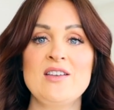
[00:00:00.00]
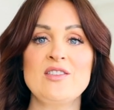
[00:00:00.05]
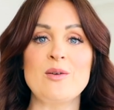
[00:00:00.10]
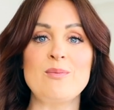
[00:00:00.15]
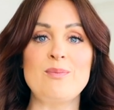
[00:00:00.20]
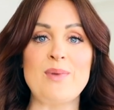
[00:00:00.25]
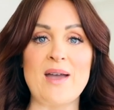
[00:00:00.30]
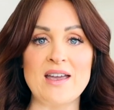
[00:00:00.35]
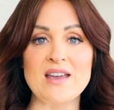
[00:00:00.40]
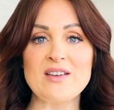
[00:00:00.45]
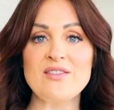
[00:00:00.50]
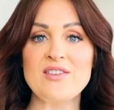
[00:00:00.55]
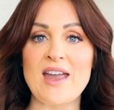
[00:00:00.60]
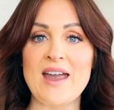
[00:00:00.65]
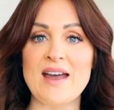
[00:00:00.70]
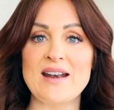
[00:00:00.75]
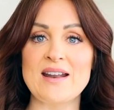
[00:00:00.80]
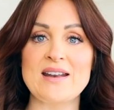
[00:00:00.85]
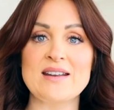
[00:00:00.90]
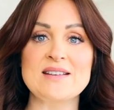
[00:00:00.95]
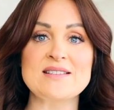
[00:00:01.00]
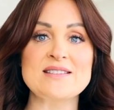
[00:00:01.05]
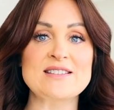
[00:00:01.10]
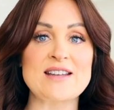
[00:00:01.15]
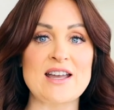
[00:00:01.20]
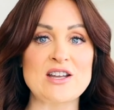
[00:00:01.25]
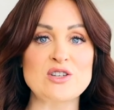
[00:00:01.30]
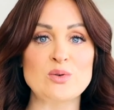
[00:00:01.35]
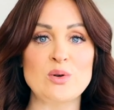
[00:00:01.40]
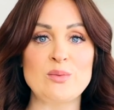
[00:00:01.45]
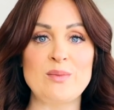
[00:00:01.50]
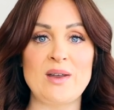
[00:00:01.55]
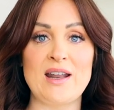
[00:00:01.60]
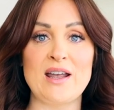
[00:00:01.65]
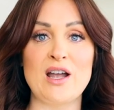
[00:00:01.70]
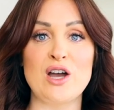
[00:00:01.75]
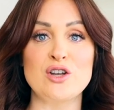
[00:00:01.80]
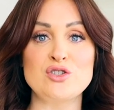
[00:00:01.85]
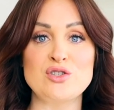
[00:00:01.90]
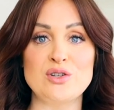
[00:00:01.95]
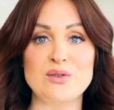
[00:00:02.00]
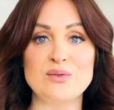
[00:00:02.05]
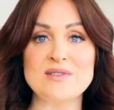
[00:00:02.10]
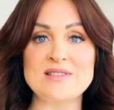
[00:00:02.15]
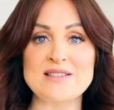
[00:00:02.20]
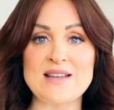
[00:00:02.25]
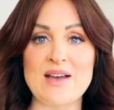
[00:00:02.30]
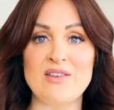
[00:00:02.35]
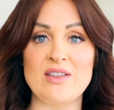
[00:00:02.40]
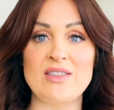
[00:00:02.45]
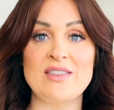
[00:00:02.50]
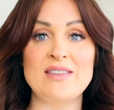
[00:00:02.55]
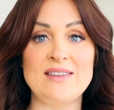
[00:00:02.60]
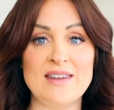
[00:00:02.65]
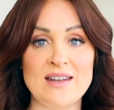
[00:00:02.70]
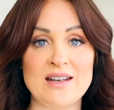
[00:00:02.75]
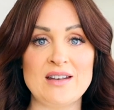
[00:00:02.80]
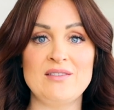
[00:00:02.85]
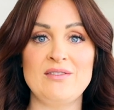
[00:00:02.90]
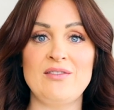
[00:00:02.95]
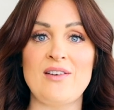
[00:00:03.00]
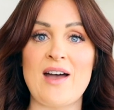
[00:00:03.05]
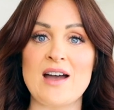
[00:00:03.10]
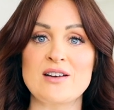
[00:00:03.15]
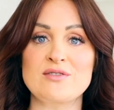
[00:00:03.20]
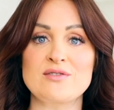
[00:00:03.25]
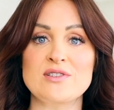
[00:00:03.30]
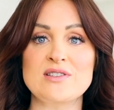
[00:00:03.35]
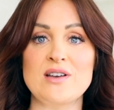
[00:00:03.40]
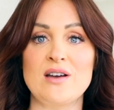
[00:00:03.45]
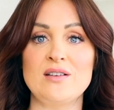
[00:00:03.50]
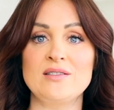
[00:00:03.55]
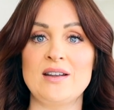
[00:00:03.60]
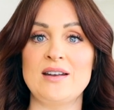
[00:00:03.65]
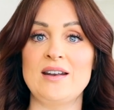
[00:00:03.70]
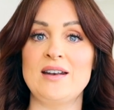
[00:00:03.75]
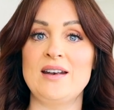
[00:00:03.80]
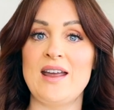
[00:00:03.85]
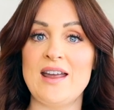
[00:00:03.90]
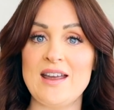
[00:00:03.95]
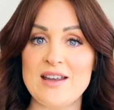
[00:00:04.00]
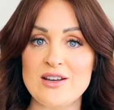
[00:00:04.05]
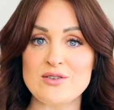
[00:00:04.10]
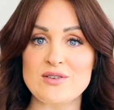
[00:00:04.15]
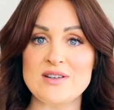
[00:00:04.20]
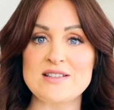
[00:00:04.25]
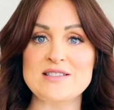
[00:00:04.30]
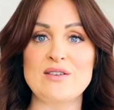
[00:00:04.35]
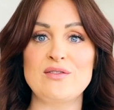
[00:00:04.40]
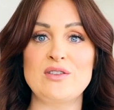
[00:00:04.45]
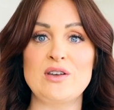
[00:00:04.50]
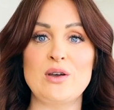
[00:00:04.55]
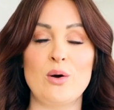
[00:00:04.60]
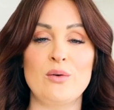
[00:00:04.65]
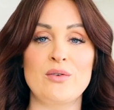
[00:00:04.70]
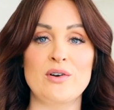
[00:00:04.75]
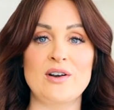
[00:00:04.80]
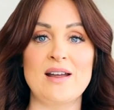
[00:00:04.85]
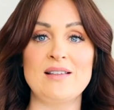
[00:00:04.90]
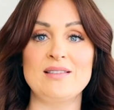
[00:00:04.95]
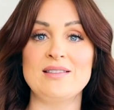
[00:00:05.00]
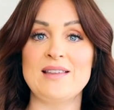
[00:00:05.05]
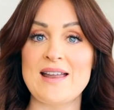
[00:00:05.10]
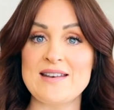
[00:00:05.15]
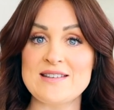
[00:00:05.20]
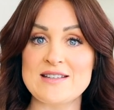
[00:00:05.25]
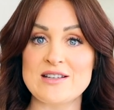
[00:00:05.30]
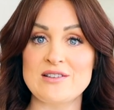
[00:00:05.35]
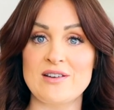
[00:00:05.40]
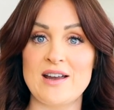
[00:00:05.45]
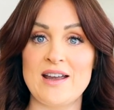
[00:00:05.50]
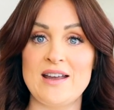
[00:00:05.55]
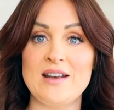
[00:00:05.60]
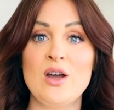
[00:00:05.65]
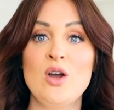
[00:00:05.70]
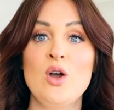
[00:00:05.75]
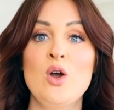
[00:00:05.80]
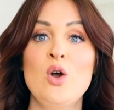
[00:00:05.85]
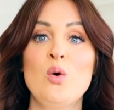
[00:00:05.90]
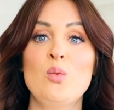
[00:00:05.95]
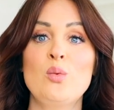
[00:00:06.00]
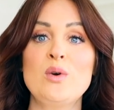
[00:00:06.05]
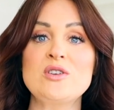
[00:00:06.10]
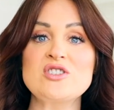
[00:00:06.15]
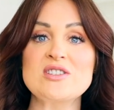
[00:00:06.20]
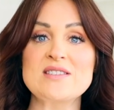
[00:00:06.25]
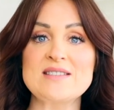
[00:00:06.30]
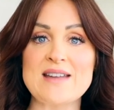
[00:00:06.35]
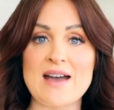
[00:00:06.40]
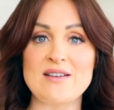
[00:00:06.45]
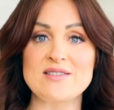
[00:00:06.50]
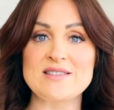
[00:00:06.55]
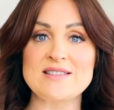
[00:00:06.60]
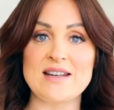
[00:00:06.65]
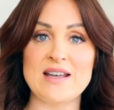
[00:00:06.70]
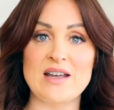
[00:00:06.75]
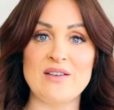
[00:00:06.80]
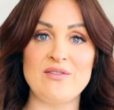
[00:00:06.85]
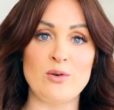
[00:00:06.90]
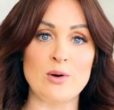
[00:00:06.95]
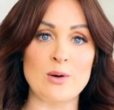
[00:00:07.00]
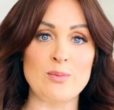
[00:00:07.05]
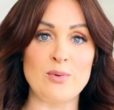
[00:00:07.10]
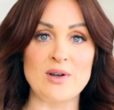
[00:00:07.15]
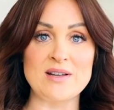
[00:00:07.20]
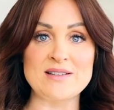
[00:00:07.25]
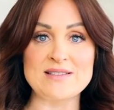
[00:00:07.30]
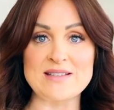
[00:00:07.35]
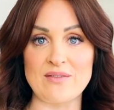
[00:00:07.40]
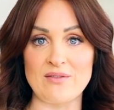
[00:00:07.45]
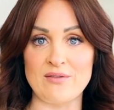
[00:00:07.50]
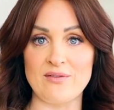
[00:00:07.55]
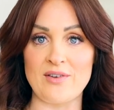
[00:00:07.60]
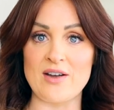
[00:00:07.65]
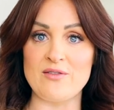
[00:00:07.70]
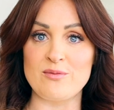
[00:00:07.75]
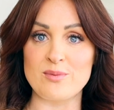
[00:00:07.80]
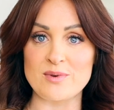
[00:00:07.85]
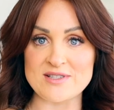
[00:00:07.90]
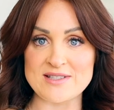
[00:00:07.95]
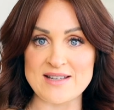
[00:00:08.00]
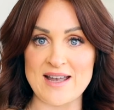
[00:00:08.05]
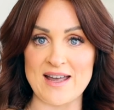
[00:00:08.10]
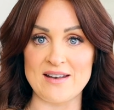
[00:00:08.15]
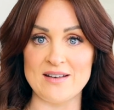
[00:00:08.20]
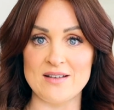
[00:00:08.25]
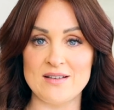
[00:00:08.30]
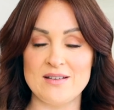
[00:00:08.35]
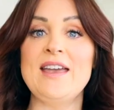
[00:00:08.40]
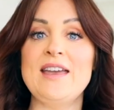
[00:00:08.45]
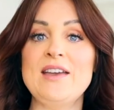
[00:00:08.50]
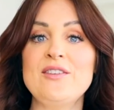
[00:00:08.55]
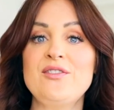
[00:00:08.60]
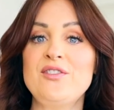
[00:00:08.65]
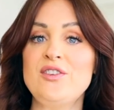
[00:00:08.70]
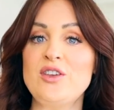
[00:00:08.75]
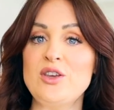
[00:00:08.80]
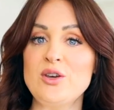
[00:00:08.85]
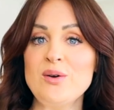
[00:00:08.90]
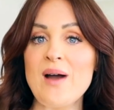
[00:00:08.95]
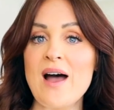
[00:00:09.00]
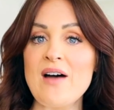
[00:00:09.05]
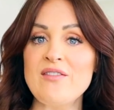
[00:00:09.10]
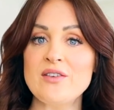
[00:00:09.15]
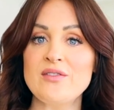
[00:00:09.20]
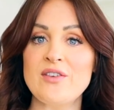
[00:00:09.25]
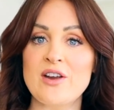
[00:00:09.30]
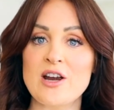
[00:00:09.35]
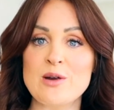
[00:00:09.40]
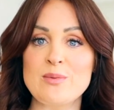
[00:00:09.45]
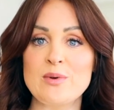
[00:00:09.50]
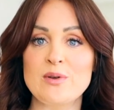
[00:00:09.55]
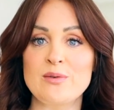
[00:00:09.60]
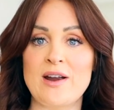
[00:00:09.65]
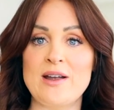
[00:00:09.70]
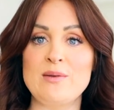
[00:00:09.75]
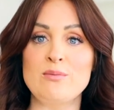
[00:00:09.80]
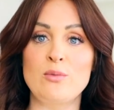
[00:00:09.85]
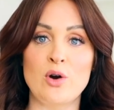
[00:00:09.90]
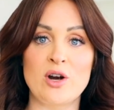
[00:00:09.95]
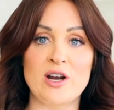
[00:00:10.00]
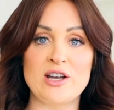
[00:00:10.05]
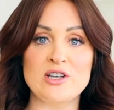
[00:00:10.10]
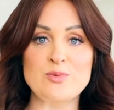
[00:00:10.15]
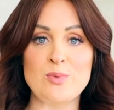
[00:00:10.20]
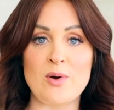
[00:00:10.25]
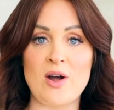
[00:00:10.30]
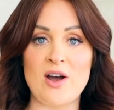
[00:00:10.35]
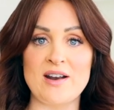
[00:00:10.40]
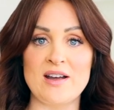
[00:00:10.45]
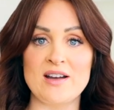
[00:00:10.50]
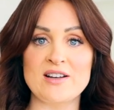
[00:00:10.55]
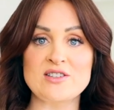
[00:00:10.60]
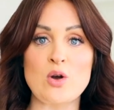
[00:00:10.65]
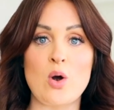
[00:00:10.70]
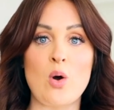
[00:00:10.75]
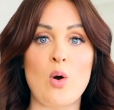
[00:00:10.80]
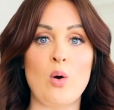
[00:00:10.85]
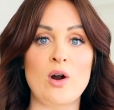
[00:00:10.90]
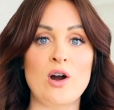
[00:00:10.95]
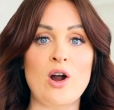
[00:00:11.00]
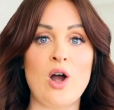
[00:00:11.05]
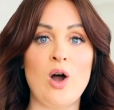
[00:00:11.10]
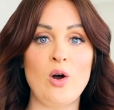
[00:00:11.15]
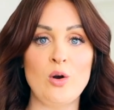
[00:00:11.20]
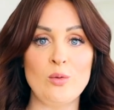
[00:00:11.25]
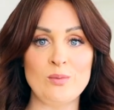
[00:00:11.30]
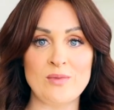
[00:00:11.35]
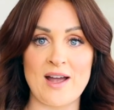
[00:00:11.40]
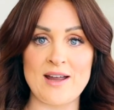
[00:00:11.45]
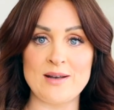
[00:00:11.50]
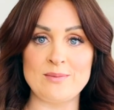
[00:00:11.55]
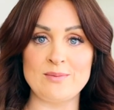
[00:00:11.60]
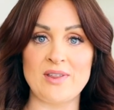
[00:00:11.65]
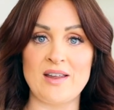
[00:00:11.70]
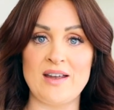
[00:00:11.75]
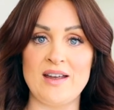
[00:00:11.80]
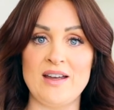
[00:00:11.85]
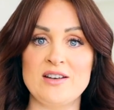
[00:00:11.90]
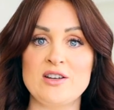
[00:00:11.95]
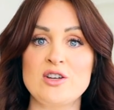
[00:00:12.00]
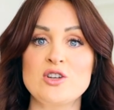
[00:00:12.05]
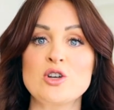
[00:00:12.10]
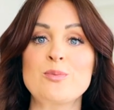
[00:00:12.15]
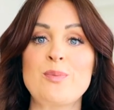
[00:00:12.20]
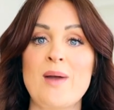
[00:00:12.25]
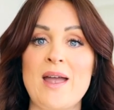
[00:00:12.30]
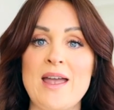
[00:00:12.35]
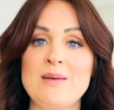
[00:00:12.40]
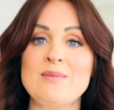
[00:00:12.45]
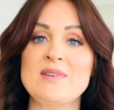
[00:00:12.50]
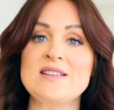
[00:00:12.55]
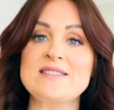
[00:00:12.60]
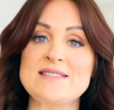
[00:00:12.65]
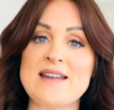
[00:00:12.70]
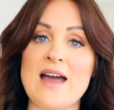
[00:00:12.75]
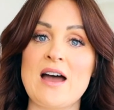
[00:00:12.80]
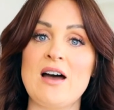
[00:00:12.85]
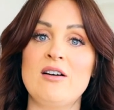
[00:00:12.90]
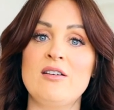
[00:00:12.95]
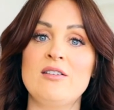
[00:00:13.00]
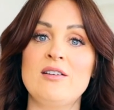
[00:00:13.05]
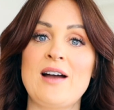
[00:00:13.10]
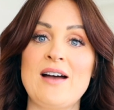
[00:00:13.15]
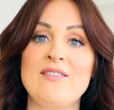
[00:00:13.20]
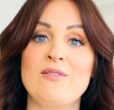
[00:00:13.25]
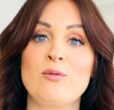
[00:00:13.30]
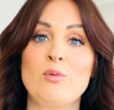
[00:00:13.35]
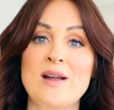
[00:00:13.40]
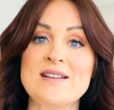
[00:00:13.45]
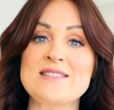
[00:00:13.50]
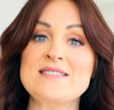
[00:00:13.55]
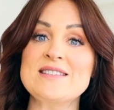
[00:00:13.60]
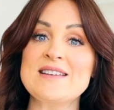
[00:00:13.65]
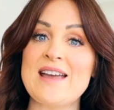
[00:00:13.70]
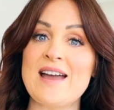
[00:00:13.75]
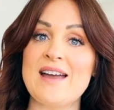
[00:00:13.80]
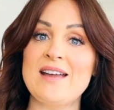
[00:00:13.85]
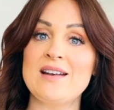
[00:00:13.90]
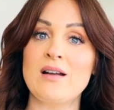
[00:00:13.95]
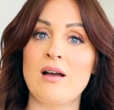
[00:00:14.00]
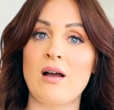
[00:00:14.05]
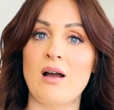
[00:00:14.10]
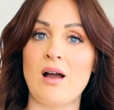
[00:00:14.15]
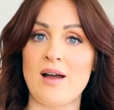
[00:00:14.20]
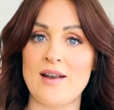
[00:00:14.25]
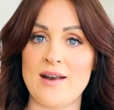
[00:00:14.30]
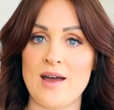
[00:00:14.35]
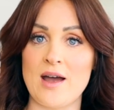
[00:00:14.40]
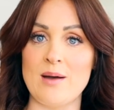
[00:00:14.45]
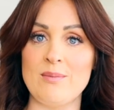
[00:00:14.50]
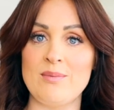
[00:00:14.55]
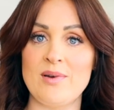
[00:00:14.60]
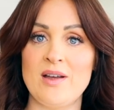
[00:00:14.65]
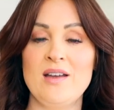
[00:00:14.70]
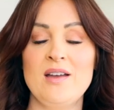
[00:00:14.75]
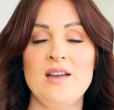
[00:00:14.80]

The Bank of Canada's scheduled meeting on June 7th did in fact result in an increase of the overnight lending rate, which is now sitting at 4.75%. If you have a variable rate mortgage product or home line plan, your payments now have once again gone up.